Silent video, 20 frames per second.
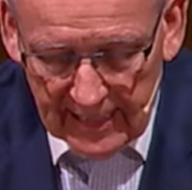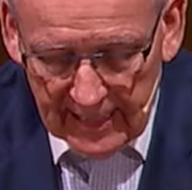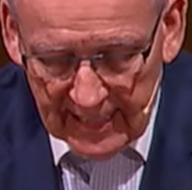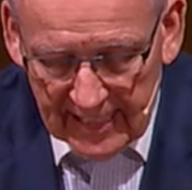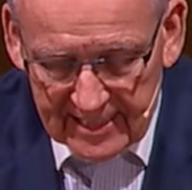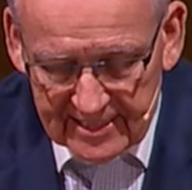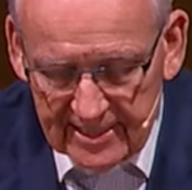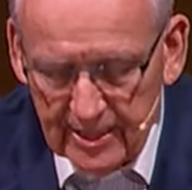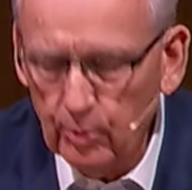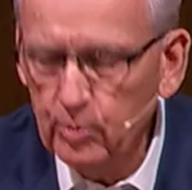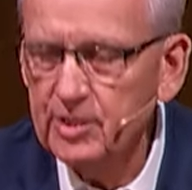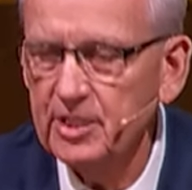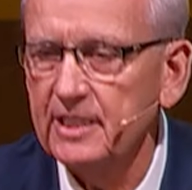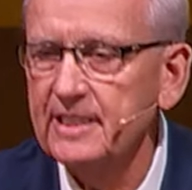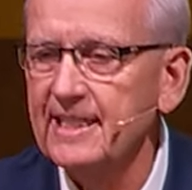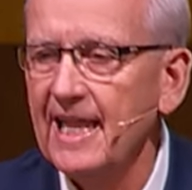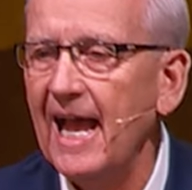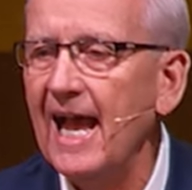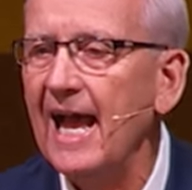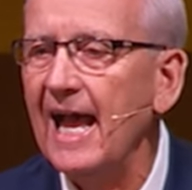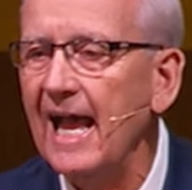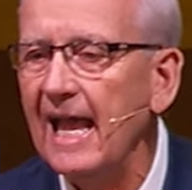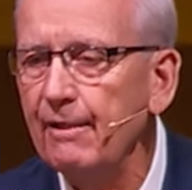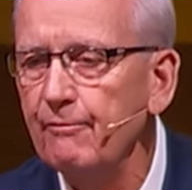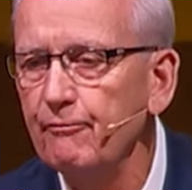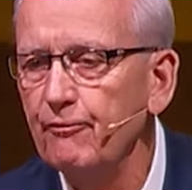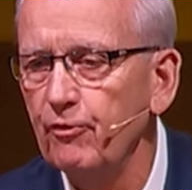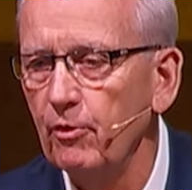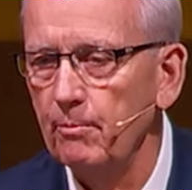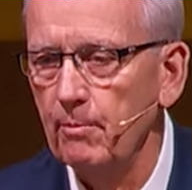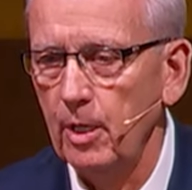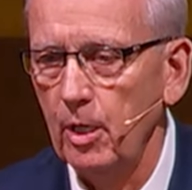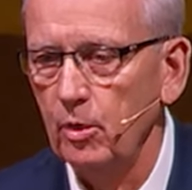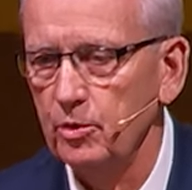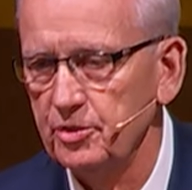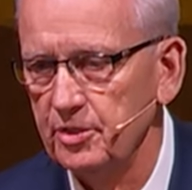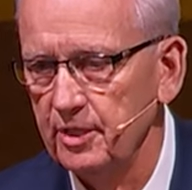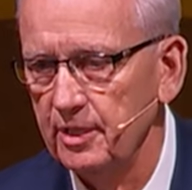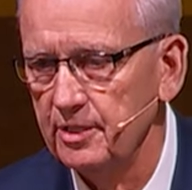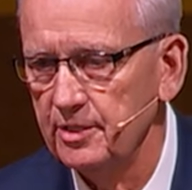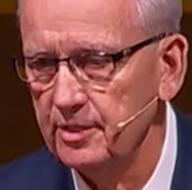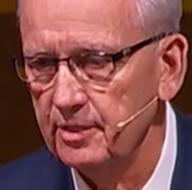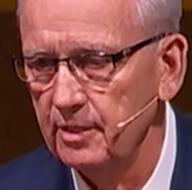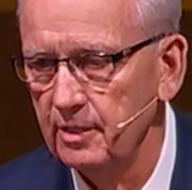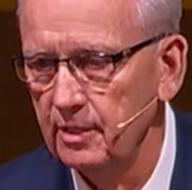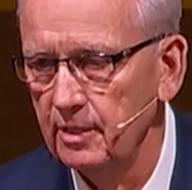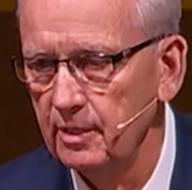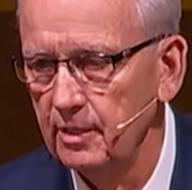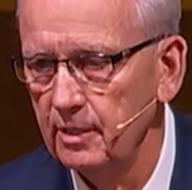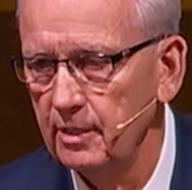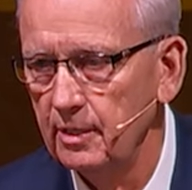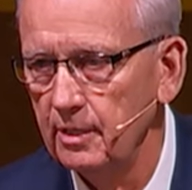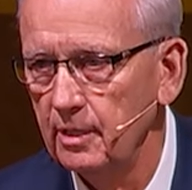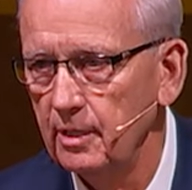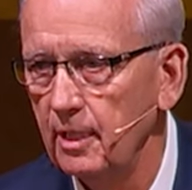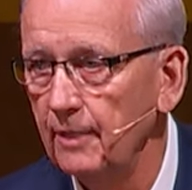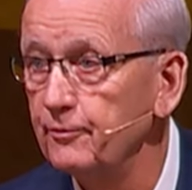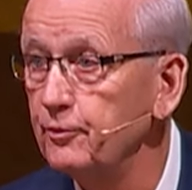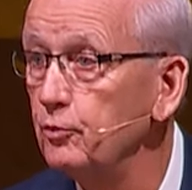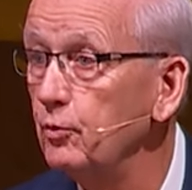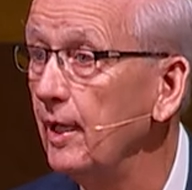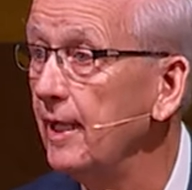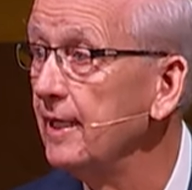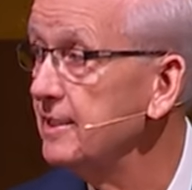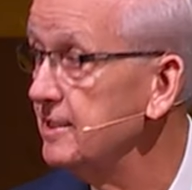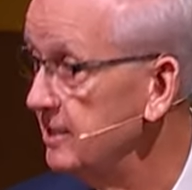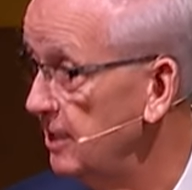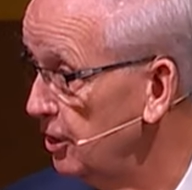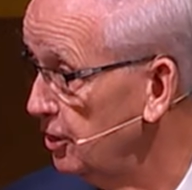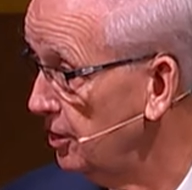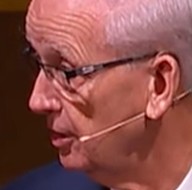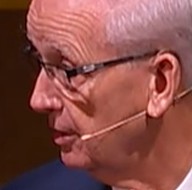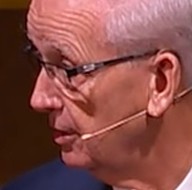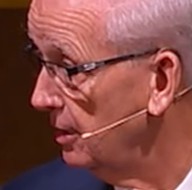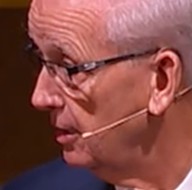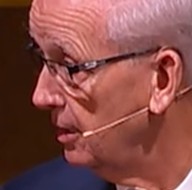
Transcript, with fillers: is there was a time for Moses of transition.